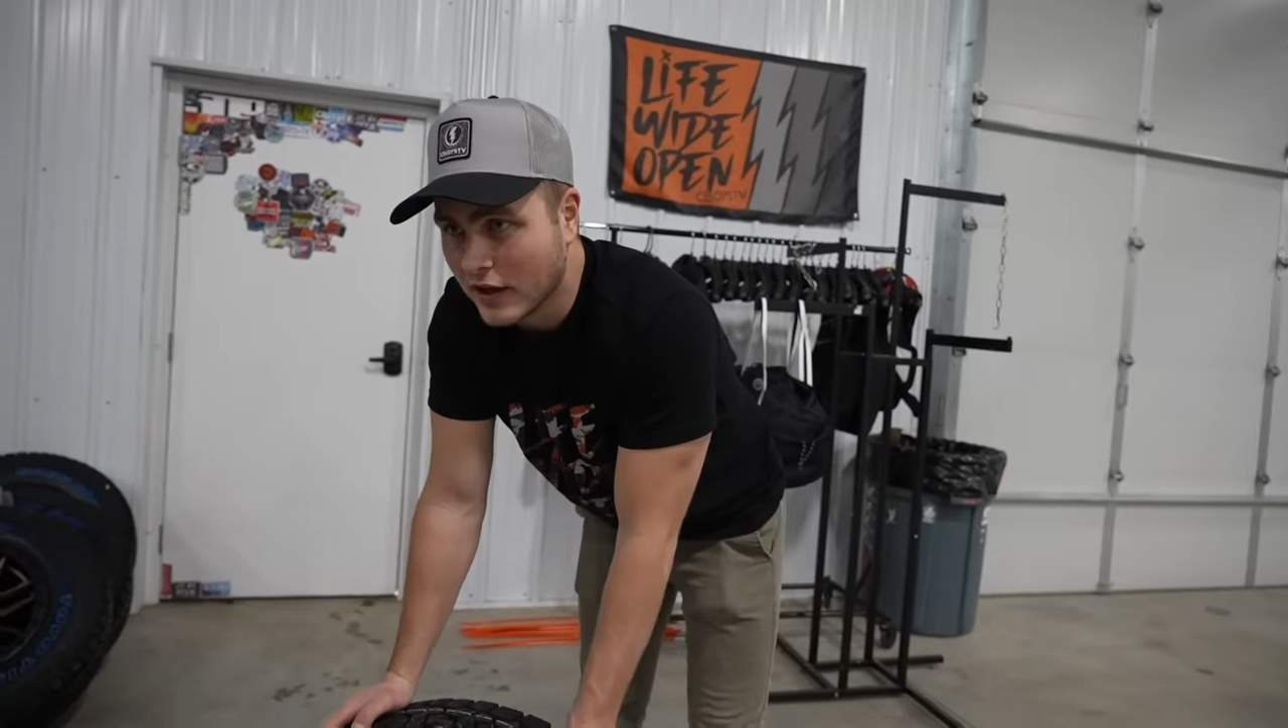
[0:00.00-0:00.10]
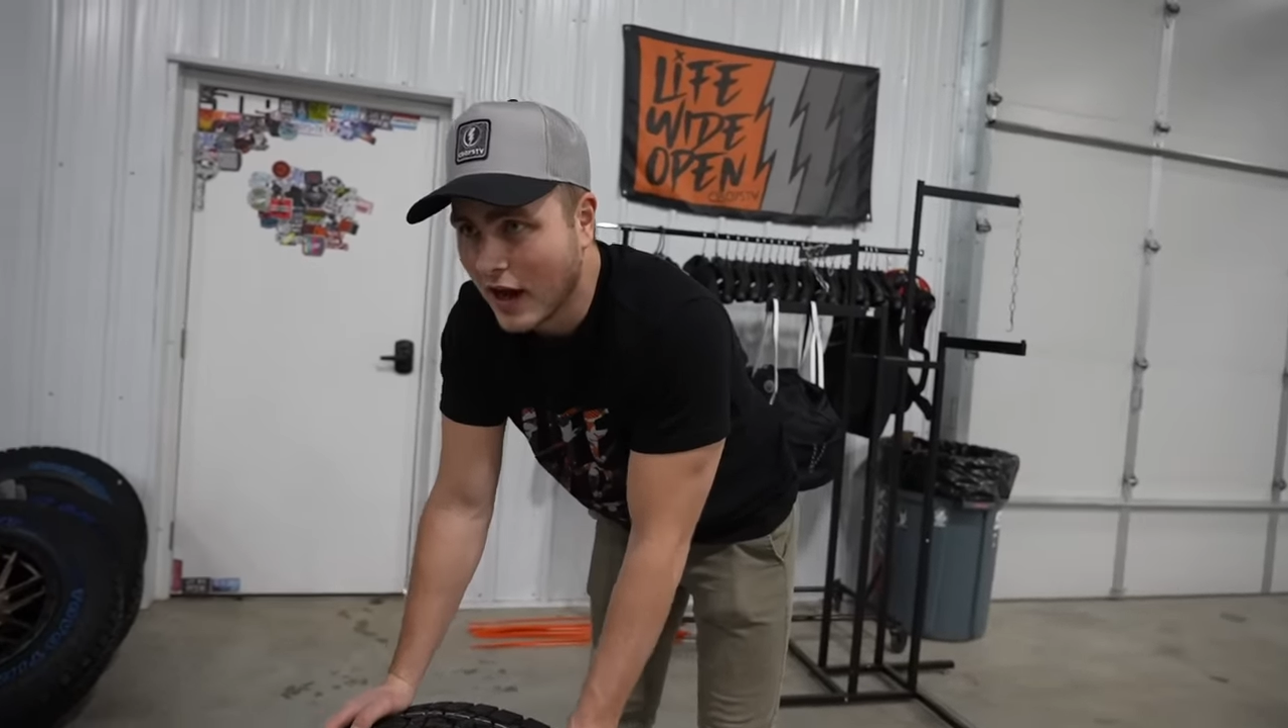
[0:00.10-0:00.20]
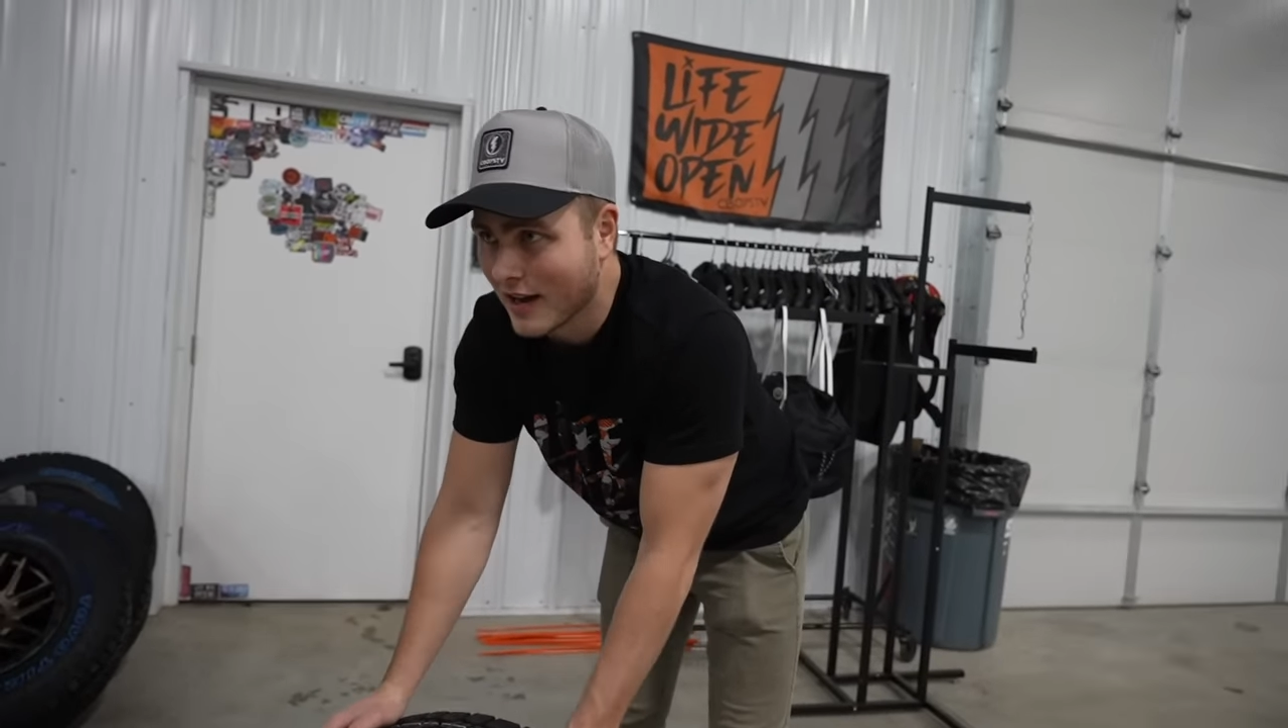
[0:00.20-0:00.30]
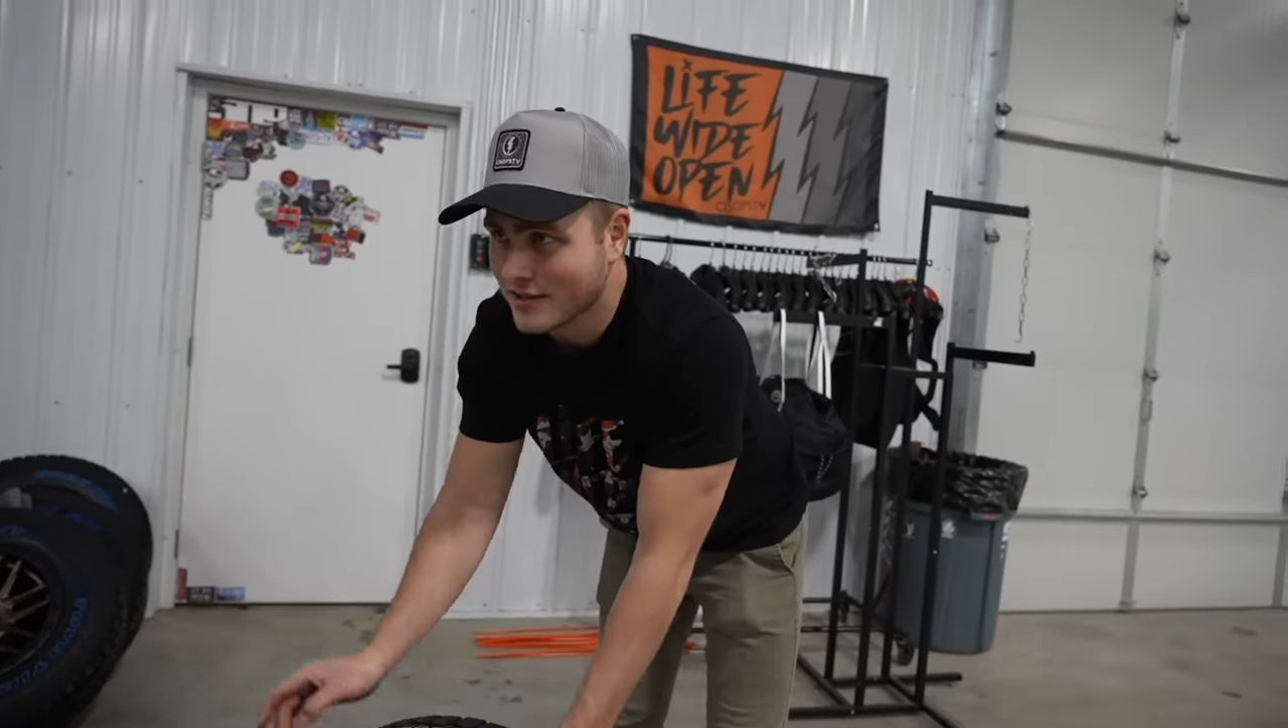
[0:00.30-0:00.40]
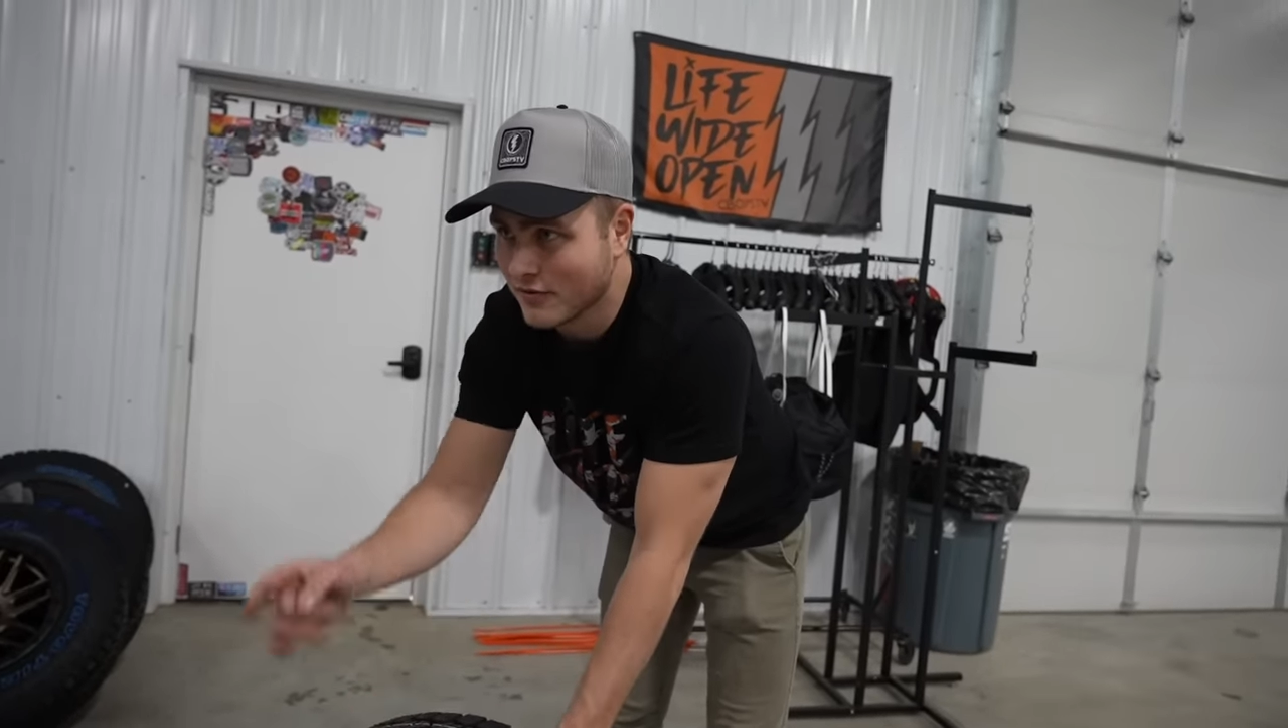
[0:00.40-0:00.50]

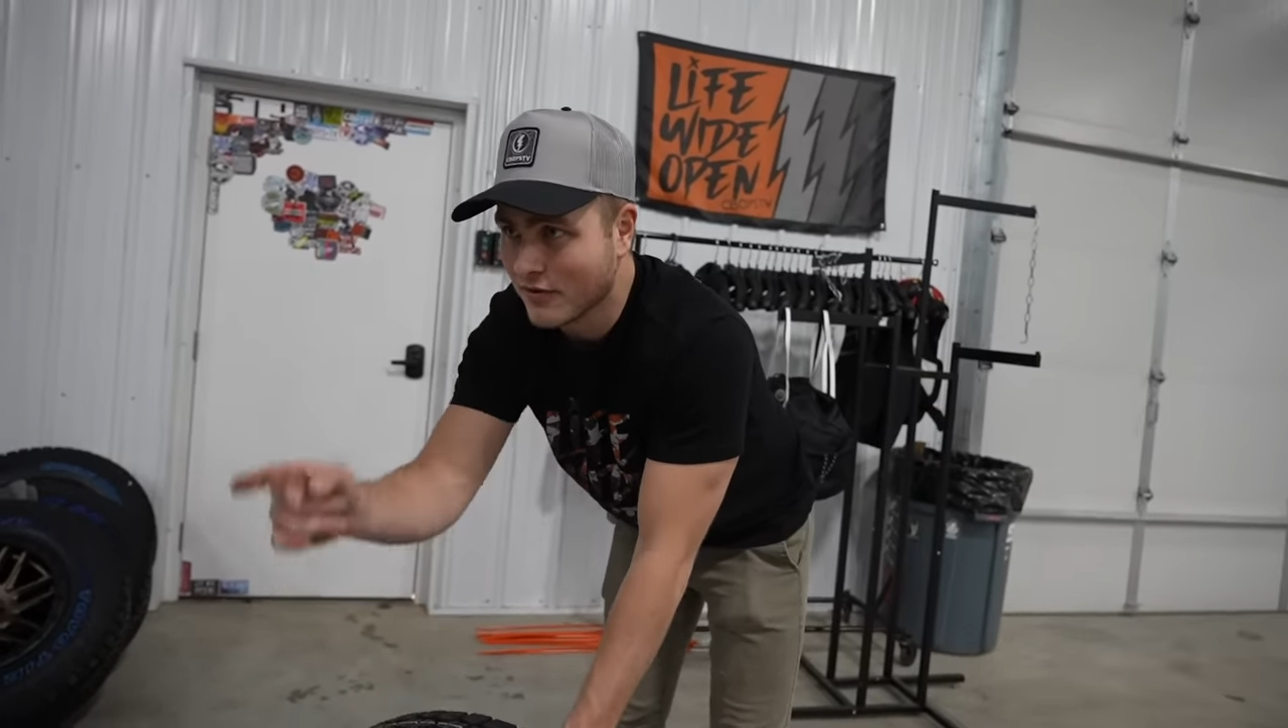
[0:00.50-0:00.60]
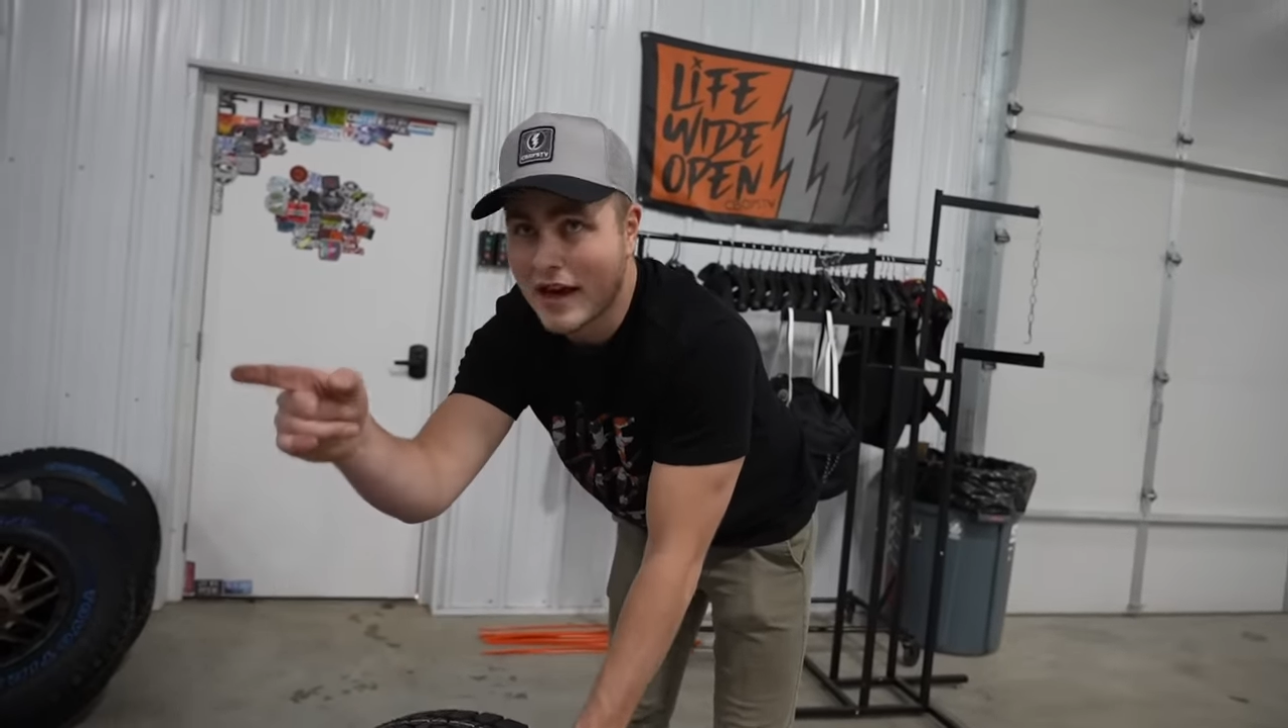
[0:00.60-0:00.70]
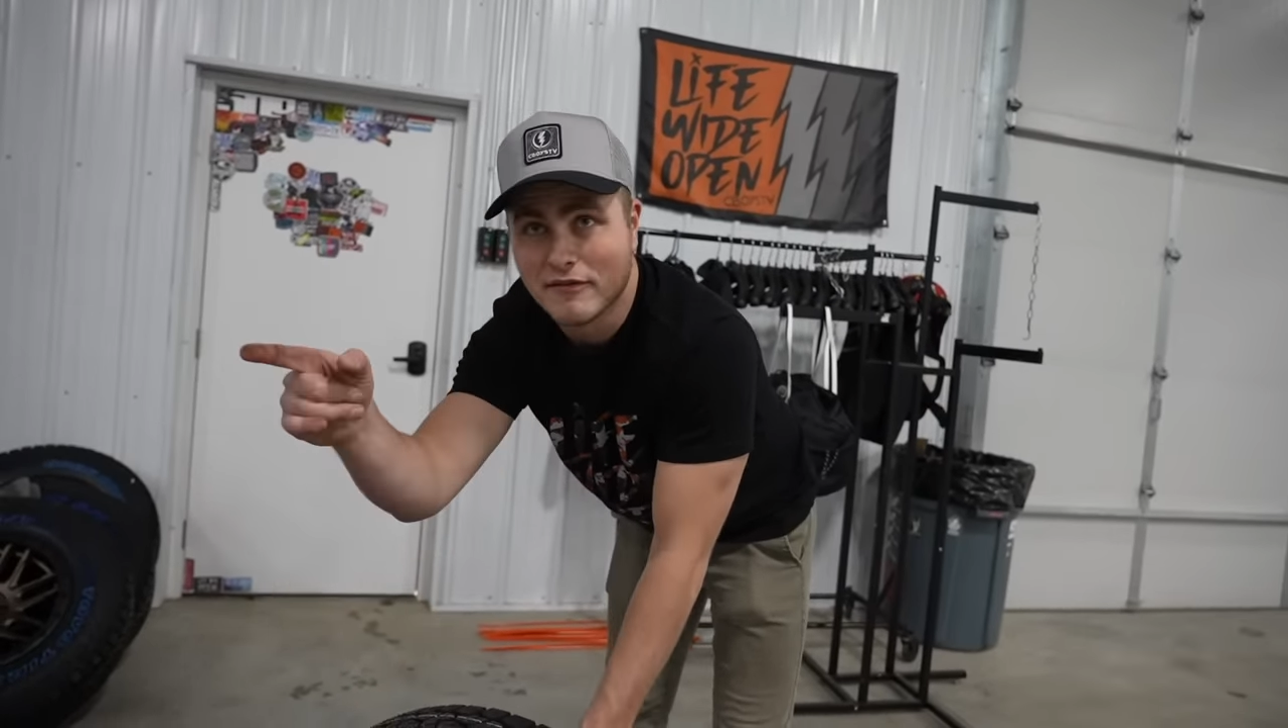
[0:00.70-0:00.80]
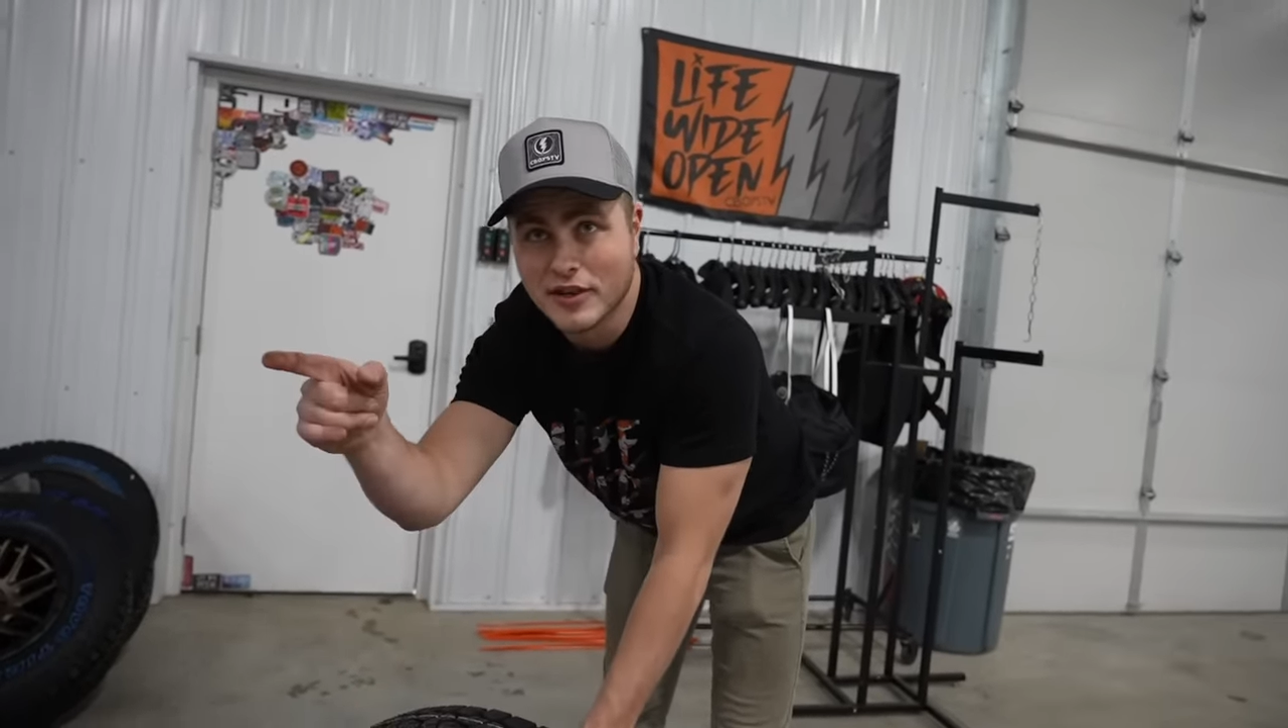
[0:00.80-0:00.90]
cost of that